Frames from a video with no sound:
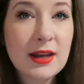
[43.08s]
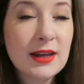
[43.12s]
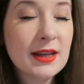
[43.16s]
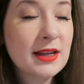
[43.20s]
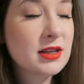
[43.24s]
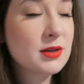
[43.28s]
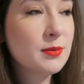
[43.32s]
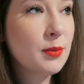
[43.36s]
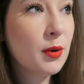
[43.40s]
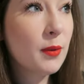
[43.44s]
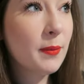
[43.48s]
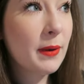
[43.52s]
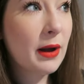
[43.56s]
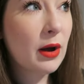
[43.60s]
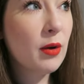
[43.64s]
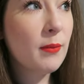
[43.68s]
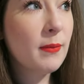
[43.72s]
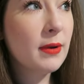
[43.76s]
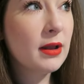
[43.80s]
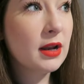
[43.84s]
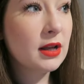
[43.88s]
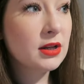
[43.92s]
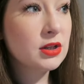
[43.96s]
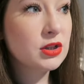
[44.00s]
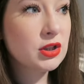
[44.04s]
I need to pop out on
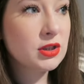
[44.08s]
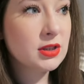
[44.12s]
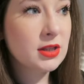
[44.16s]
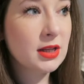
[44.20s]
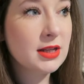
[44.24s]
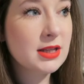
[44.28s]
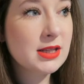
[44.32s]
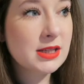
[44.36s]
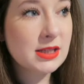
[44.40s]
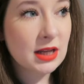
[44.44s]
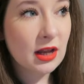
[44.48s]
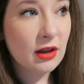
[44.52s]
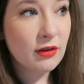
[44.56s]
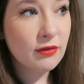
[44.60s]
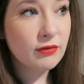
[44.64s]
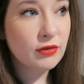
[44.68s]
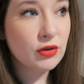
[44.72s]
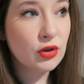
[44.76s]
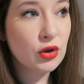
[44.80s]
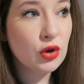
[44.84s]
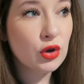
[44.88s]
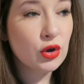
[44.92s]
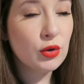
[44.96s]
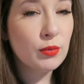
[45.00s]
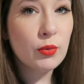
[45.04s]
my lunch because I need to get a
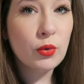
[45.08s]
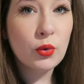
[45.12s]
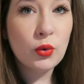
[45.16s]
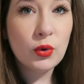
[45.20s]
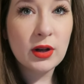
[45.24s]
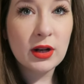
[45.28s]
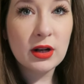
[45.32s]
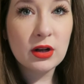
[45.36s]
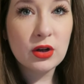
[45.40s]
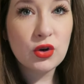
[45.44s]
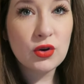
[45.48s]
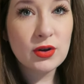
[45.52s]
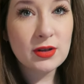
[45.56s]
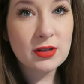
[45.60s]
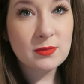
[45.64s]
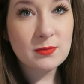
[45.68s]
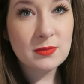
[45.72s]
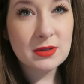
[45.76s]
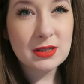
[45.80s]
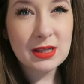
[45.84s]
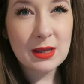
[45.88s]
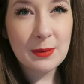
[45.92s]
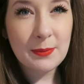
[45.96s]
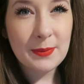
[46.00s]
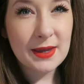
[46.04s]
few more little
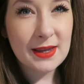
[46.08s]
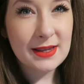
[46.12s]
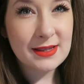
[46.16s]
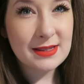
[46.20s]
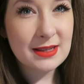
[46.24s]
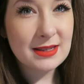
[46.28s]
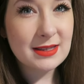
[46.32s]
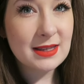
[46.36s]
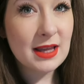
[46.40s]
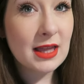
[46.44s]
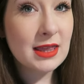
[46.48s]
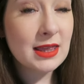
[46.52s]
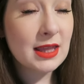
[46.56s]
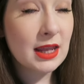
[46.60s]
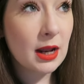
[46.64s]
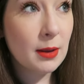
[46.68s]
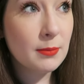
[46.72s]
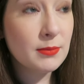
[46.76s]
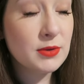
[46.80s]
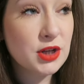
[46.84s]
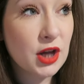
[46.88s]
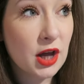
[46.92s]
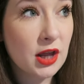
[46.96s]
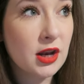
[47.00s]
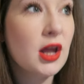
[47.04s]
Christmassy pieces and then
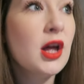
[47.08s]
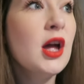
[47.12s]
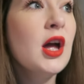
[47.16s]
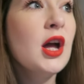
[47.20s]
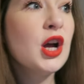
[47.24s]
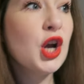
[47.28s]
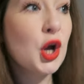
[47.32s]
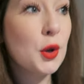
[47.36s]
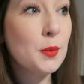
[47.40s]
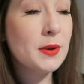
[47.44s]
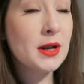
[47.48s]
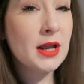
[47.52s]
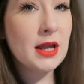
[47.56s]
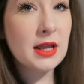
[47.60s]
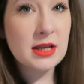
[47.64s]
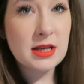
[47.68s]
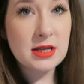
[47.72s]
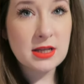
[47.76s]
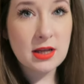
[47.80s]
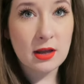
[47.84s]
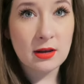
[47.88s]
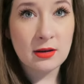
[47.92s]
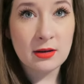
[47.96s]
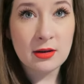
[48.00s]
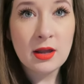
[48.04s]
I'm done, completely
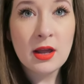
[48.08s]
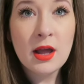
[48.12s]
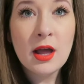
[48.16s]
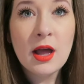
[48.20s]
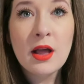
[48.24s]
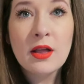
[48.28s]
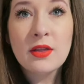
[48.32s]
done.